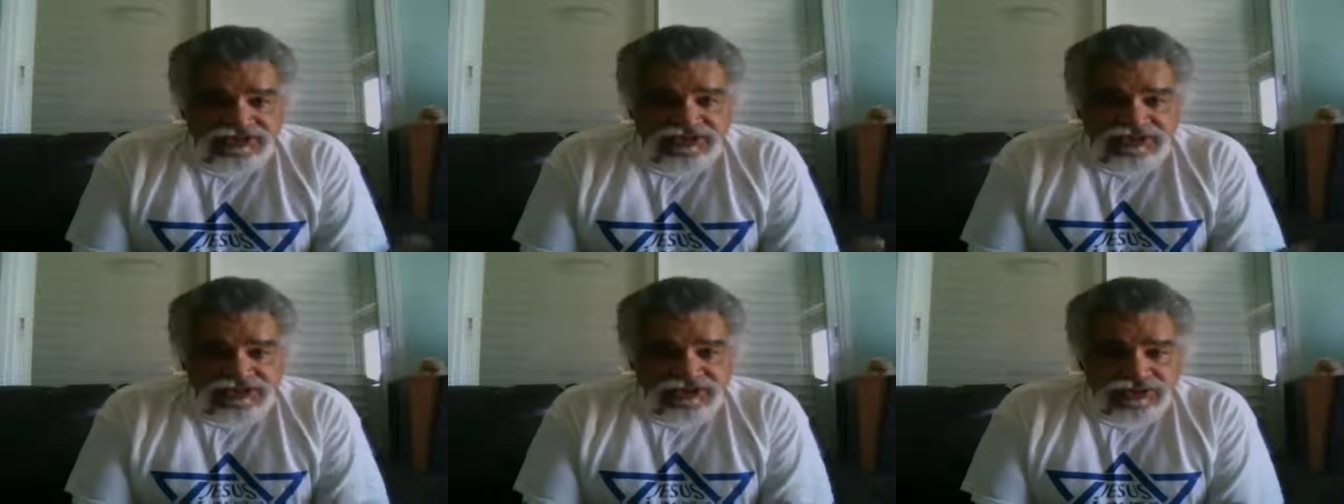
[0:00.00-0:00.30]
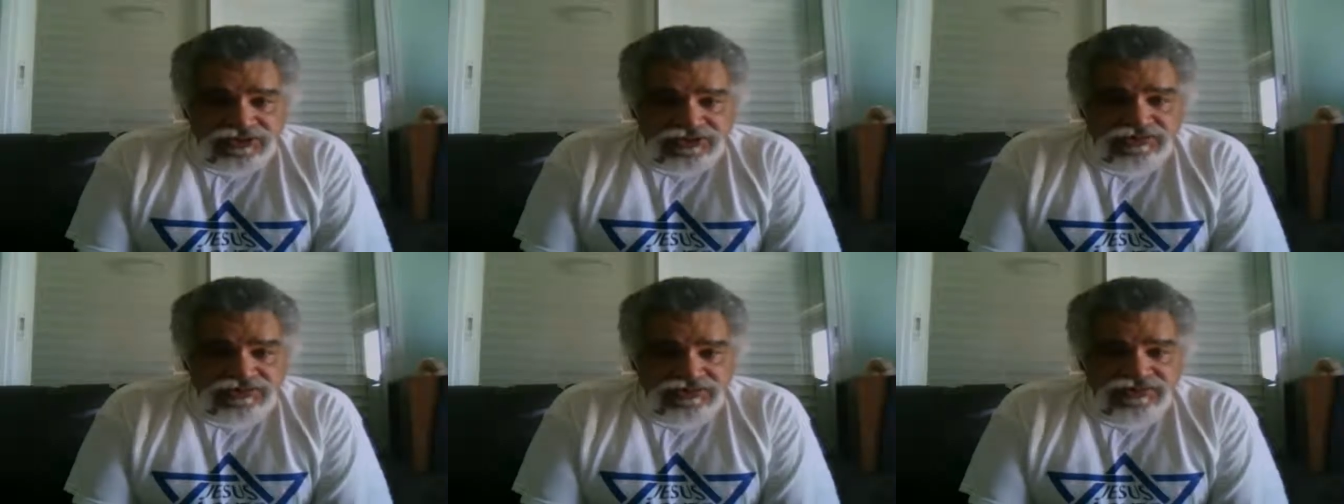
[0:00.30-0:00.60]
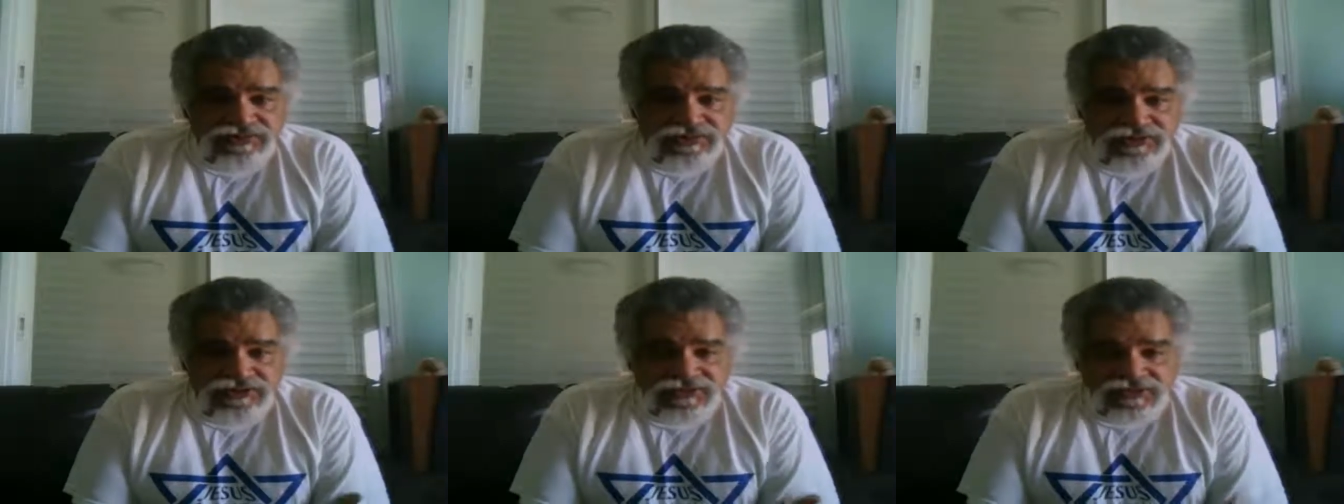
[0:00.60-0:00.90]
A
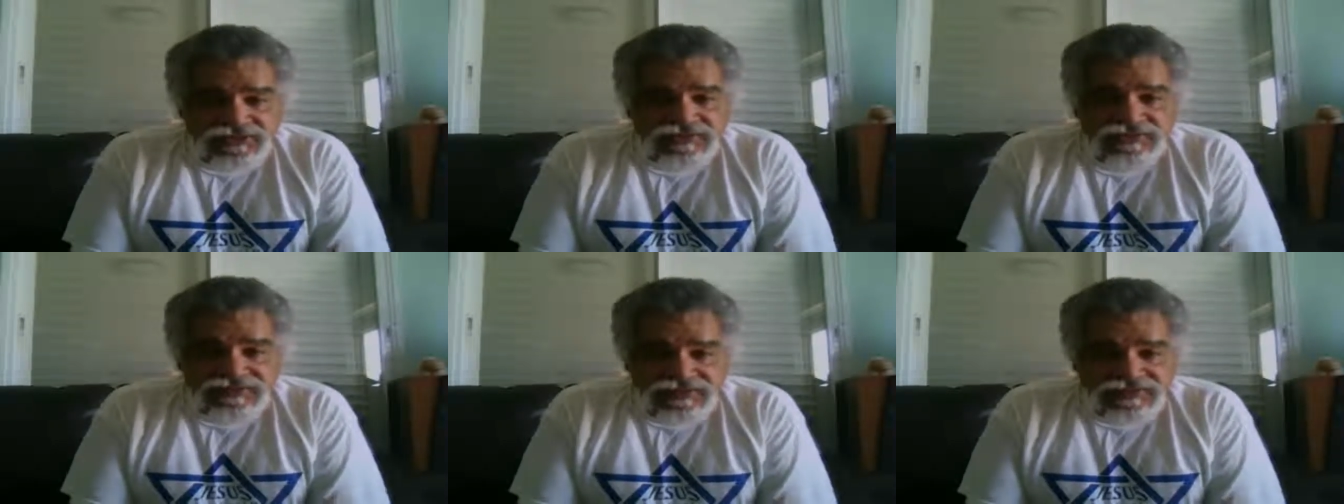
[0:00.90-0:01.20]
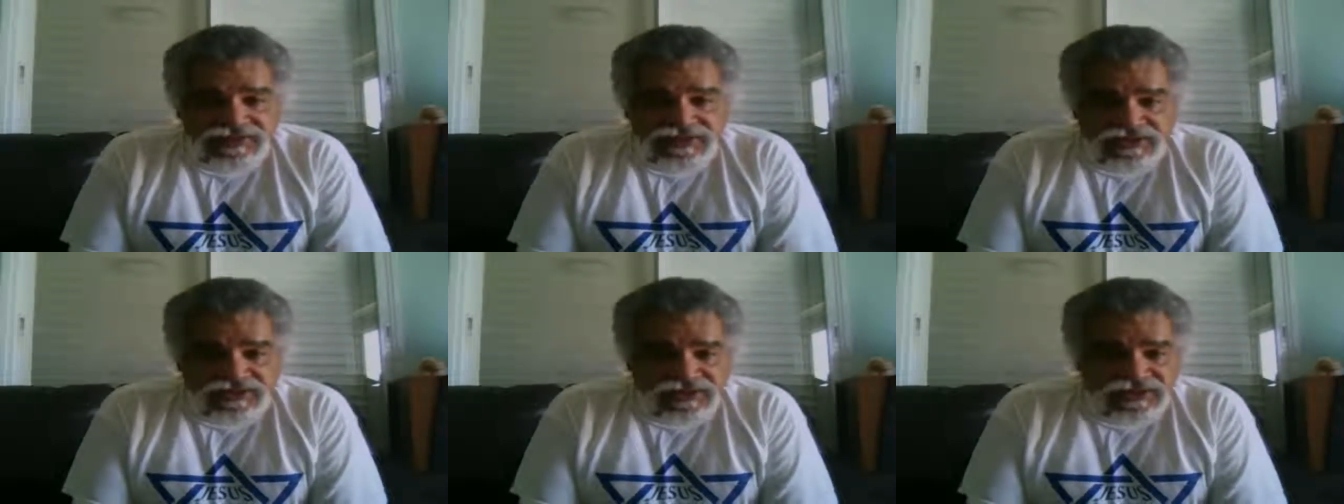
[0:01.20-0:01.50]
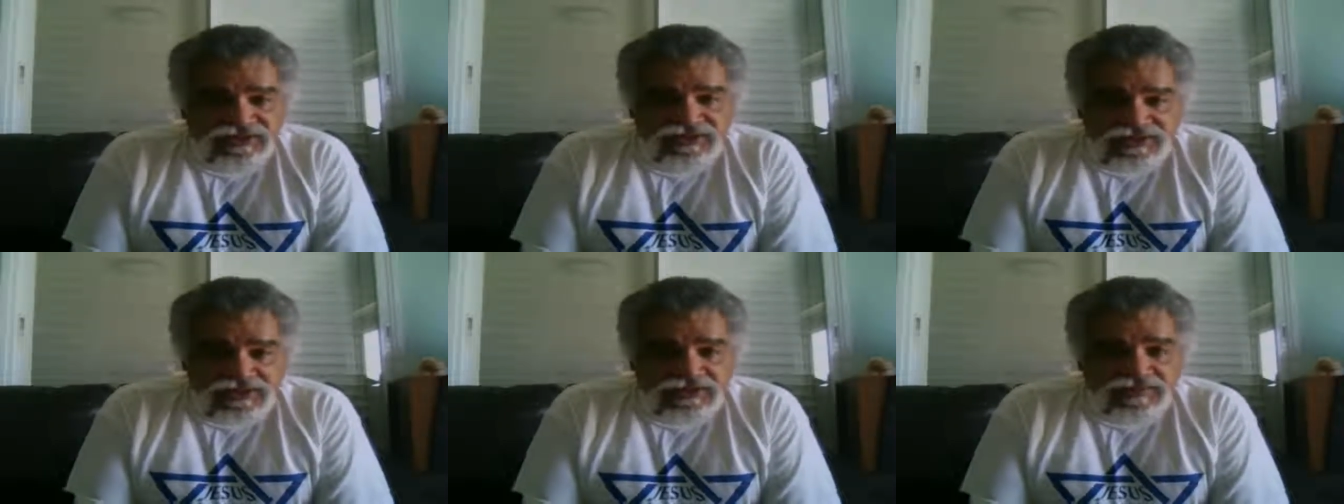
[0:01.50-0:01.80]
converted Jew
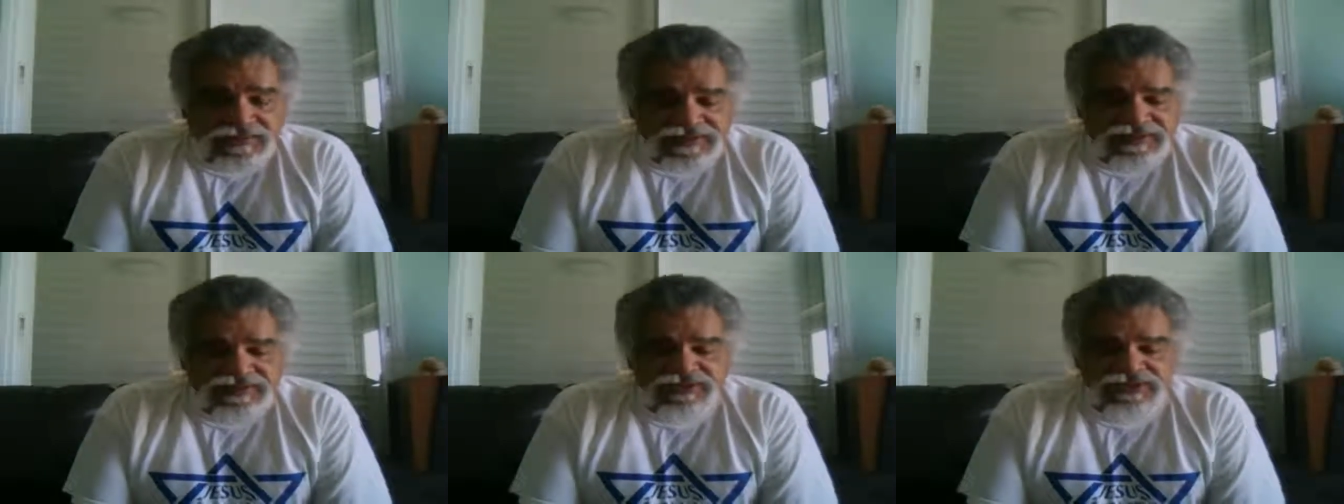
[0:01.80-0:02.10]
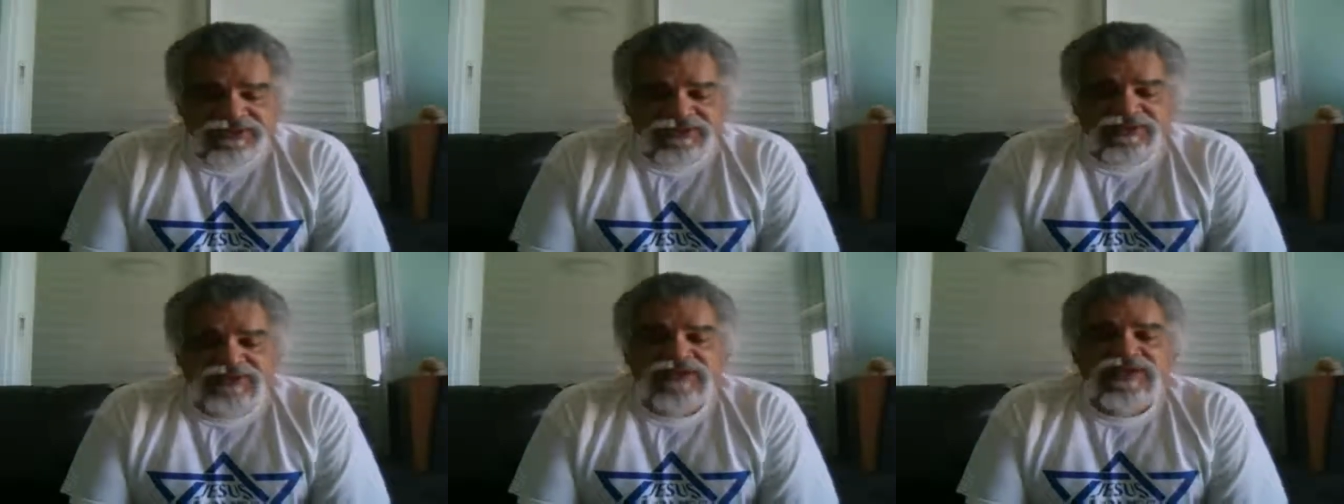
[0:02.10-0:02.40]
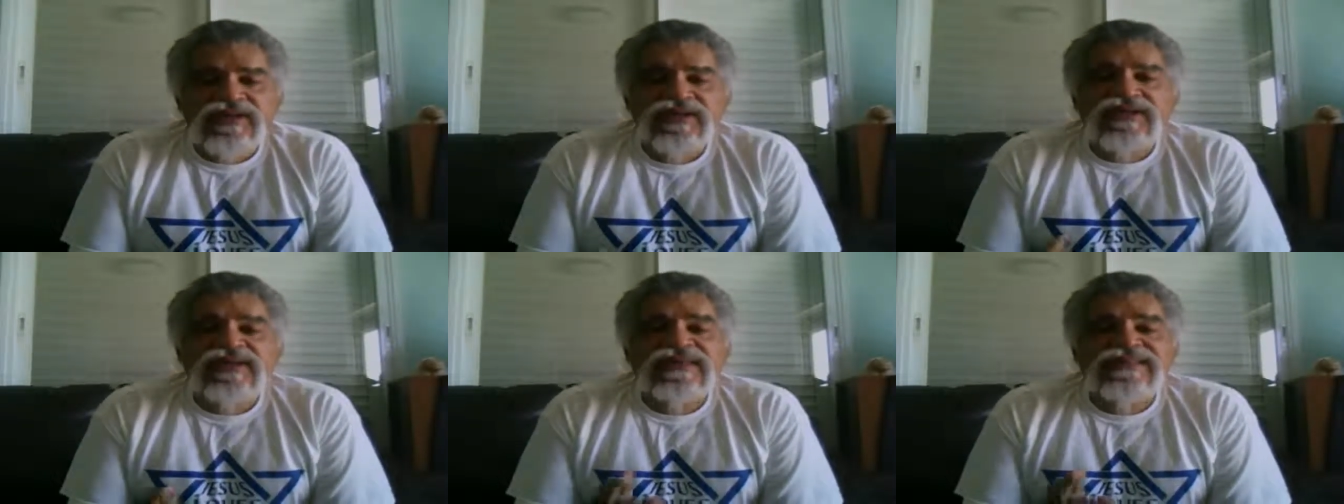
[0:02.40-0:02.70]
to, Ethiopian